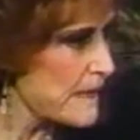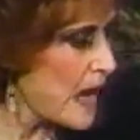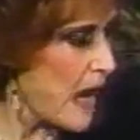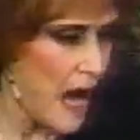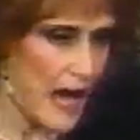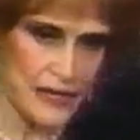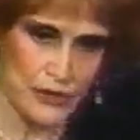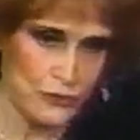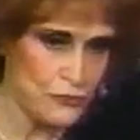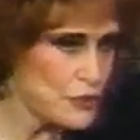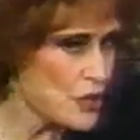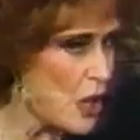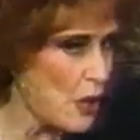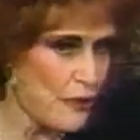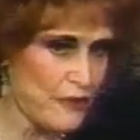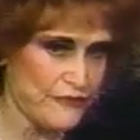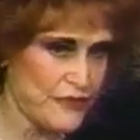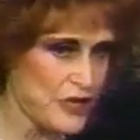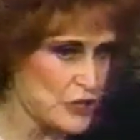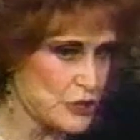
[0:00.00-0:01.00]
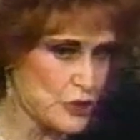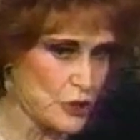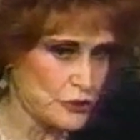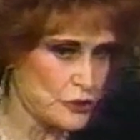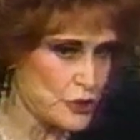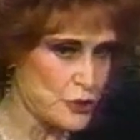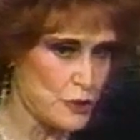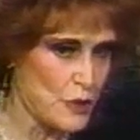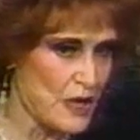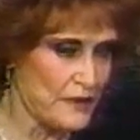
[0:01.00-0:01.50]
I don't know if he took
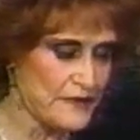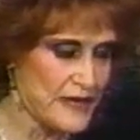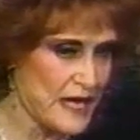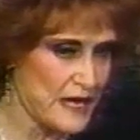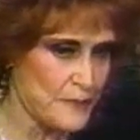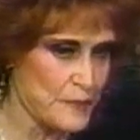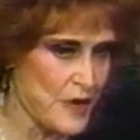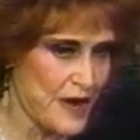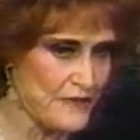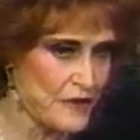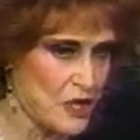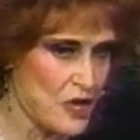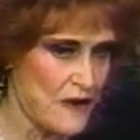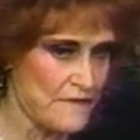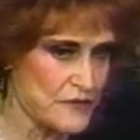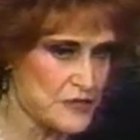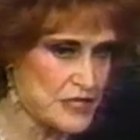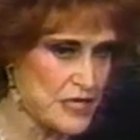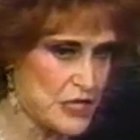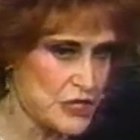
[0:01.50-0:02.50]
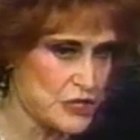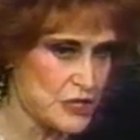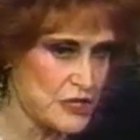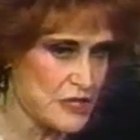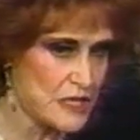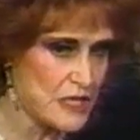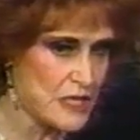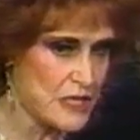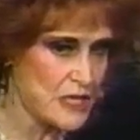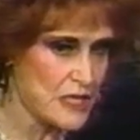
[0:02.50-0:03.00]
the 12 and had a private conversation.